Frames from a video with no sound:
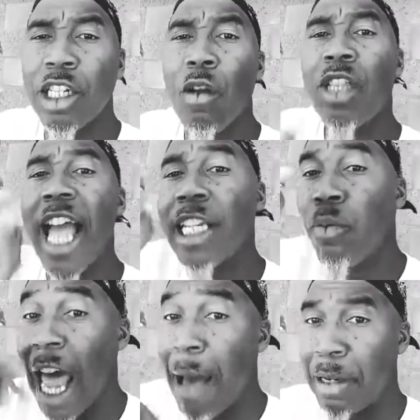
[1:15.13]
so
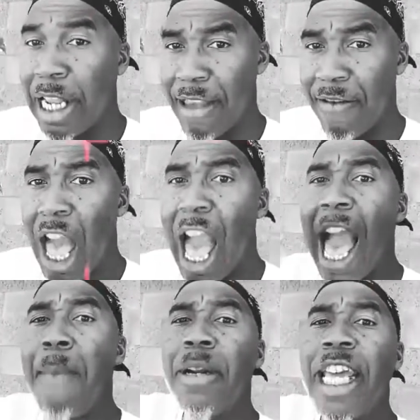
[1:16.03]
that's what I believe.
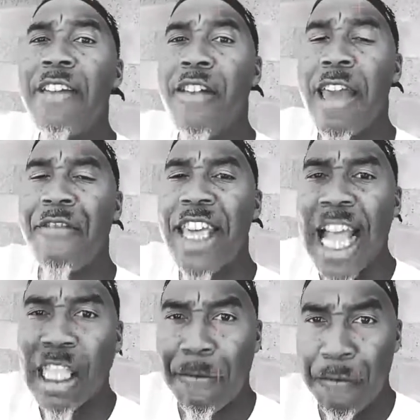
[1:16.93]
I believe if he
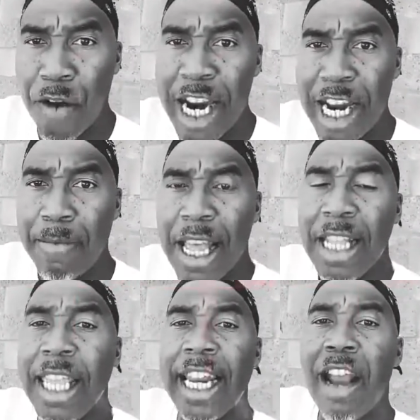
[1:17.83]
got the freedom,
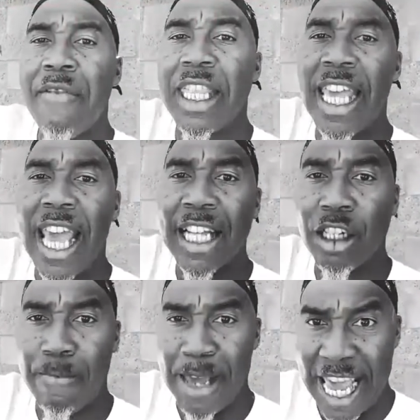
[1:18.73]
then everything
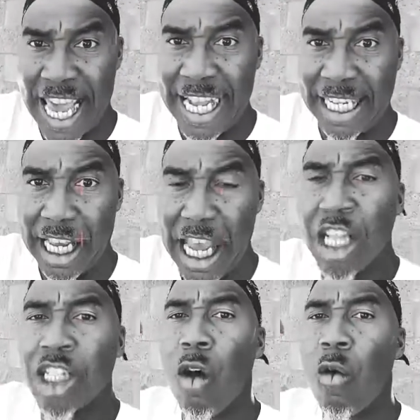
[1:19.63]
else will be easy.
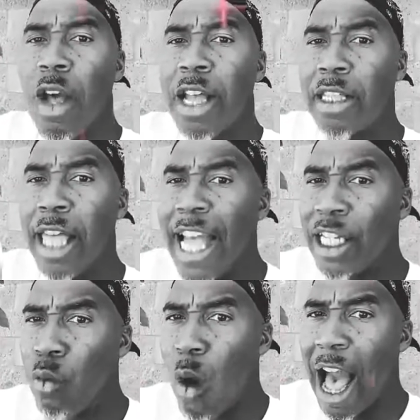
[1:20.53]
So
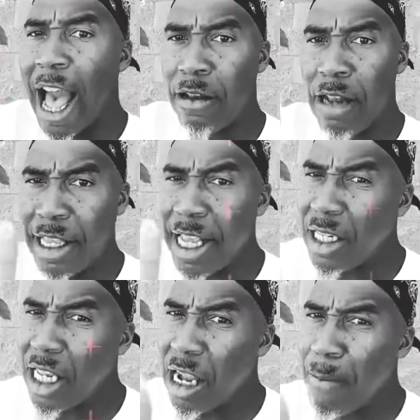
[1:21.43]
that's why
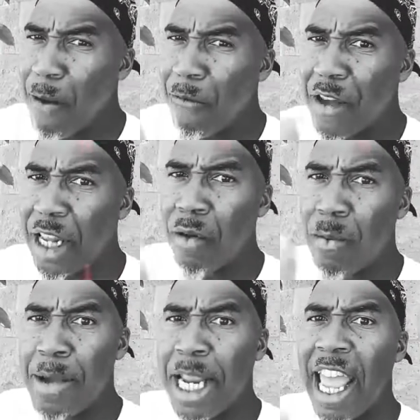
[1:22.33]
this thing about
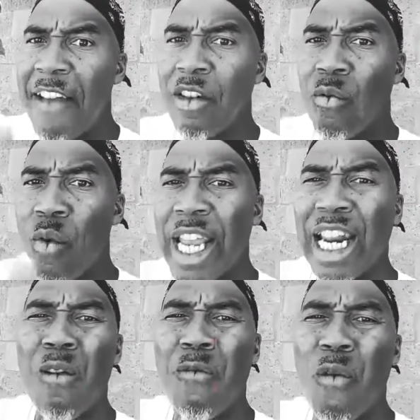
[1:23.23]
Federer being able to
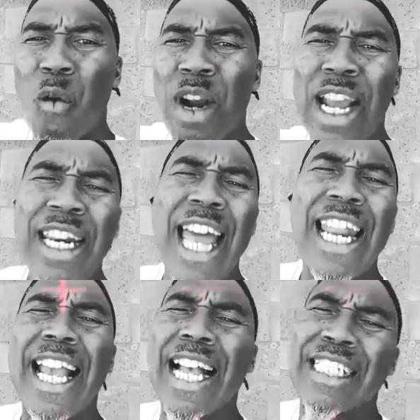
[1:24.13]
win all four,
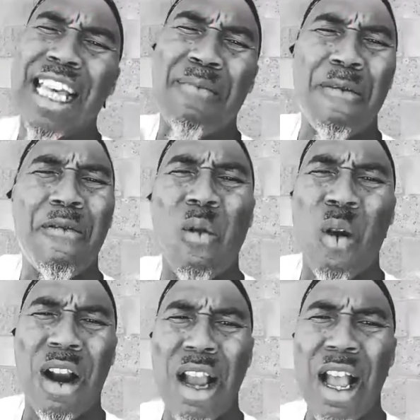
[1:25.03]
not like I said before,